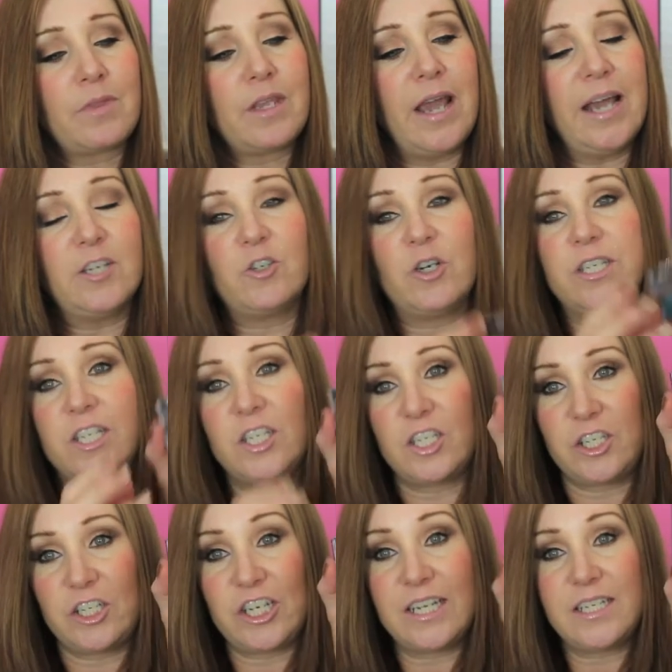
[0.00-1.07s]
Yeah,
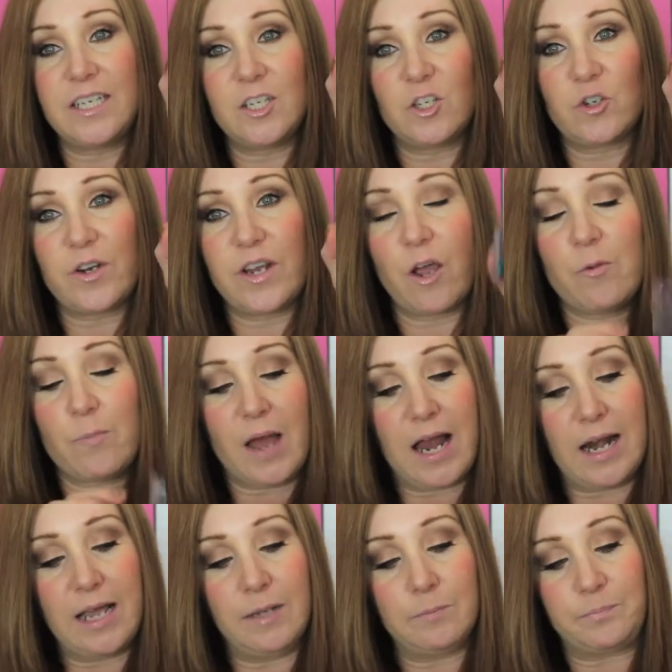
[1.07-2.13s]
Jessie's Trio
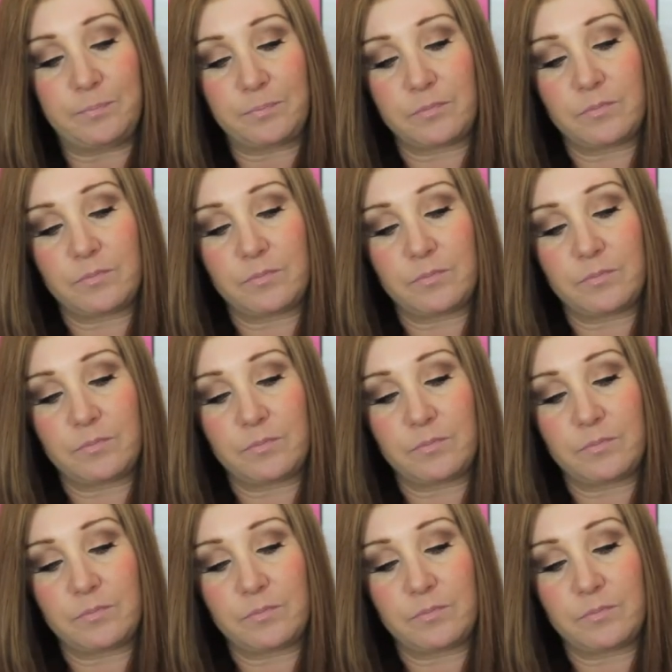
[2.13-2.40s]
palette.